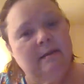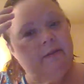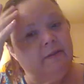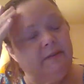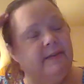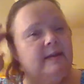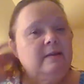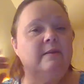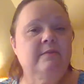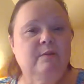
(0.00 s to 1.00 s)

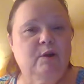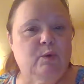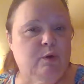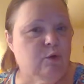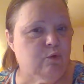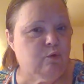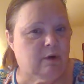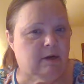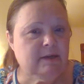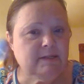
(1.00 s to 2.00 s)
then they'll go
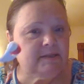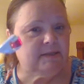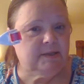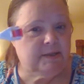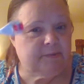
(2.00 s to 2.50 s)
across